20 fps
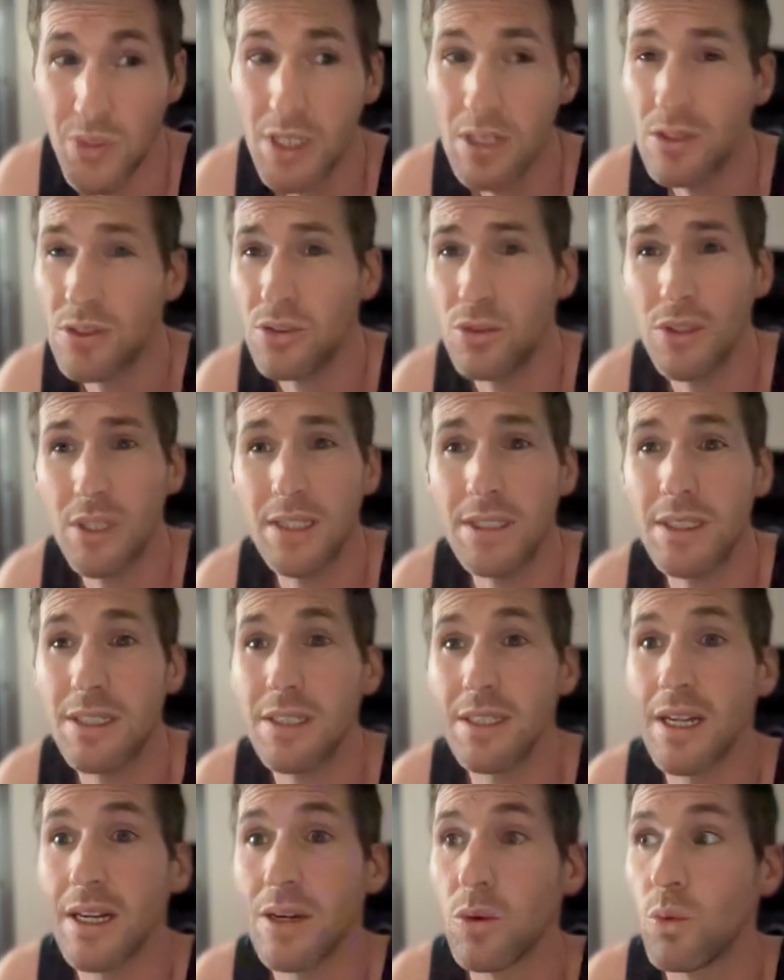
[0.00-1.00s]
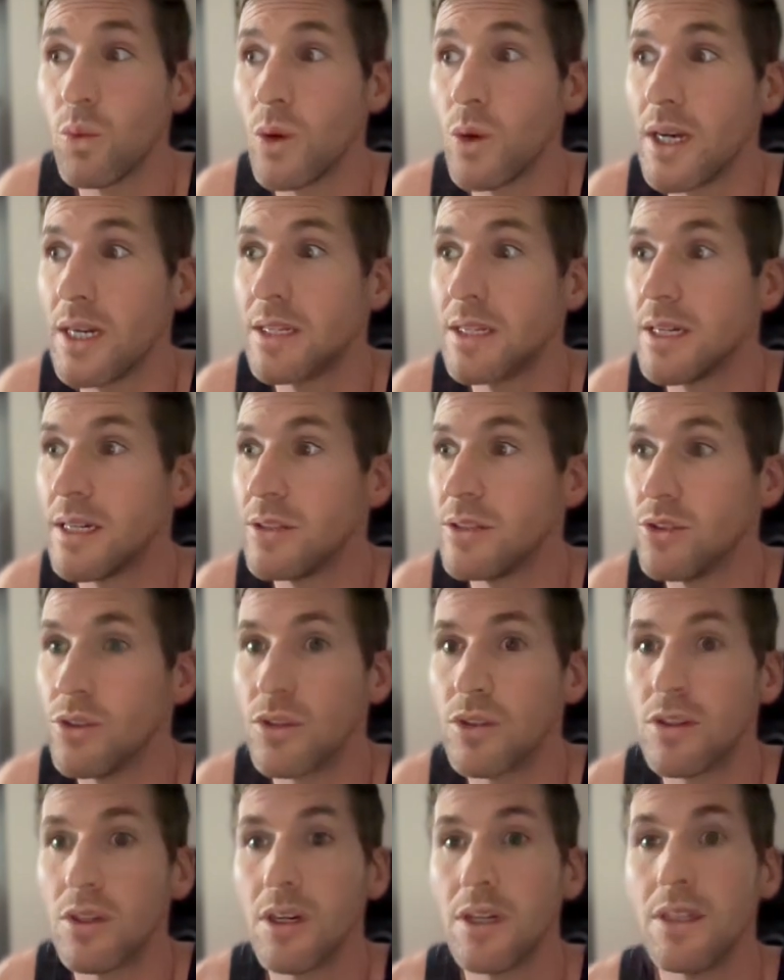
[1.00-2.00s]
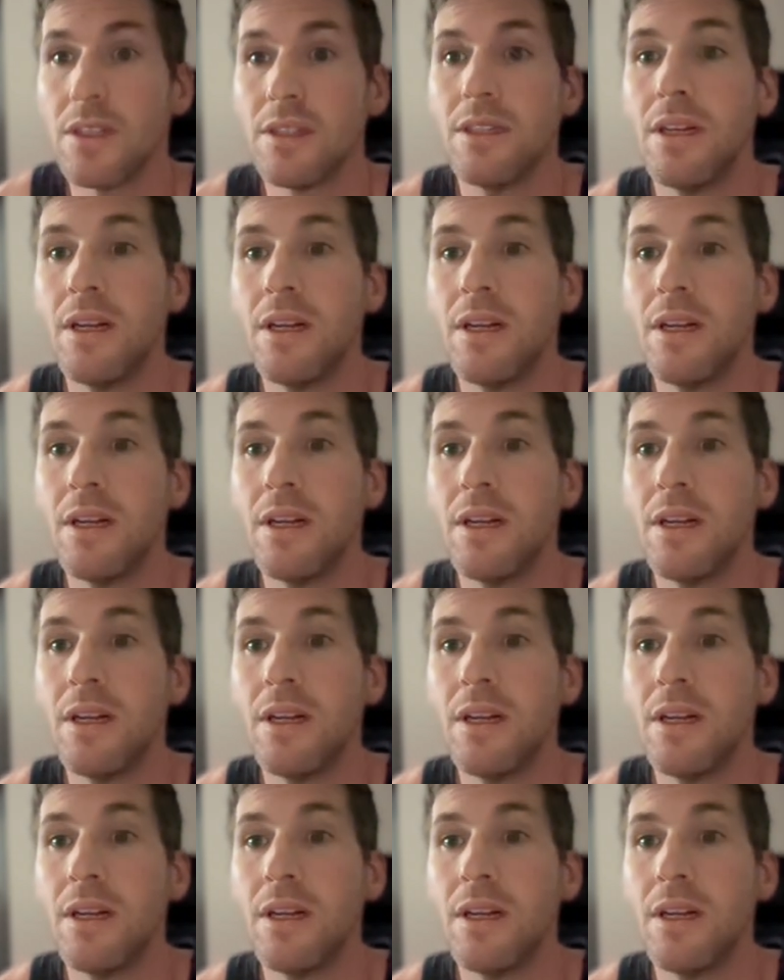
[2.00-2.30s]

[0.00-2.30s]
So this is like when a neuron